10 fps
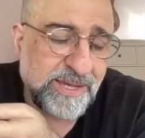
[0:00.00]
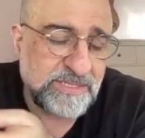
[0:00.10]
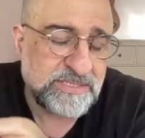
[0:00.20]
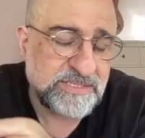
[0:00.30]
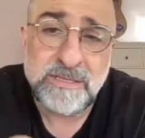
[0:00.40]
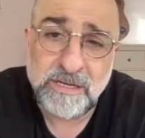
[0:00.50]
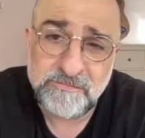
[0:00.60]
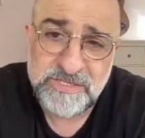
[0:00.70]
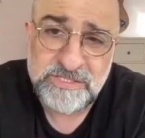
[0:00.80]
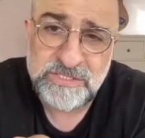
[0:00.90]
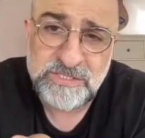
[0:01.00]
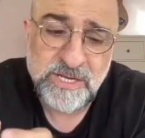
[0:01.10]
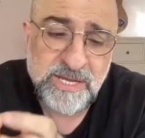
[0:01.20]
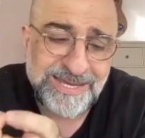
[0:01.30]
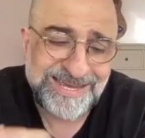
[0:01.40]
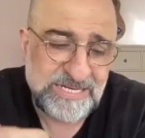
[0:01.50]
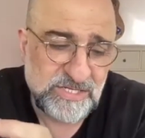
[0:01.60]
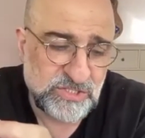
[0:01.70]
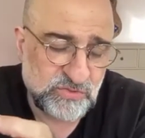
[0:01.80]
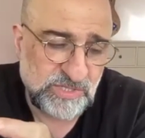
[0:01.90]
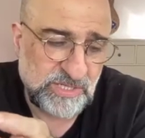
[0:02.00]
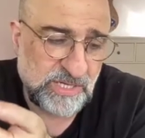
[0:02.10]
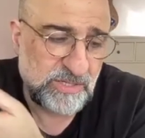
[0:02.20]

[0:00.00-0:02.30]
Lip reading: a service industry